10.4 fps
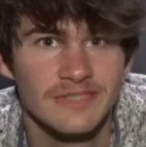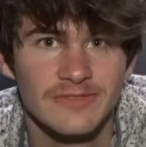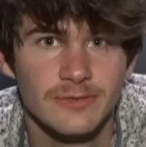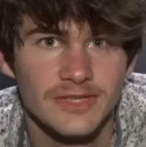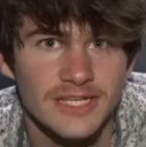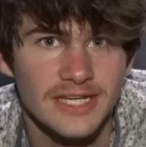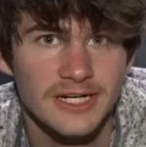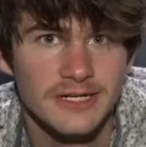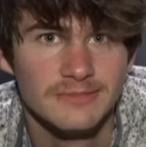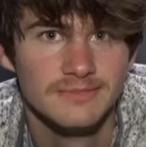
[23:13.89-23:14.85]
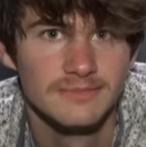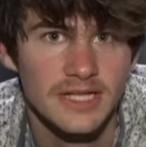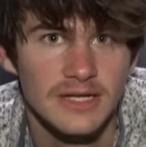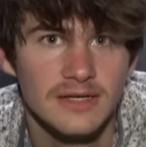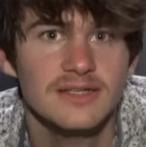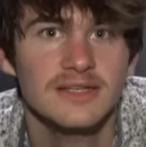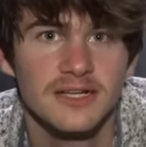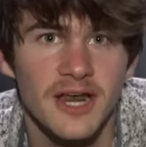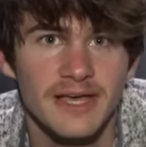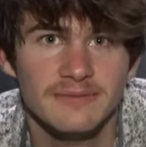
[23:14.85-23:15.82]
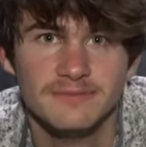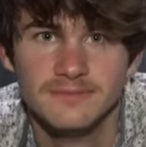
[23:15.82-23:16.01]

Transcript: even with the heater. Good night.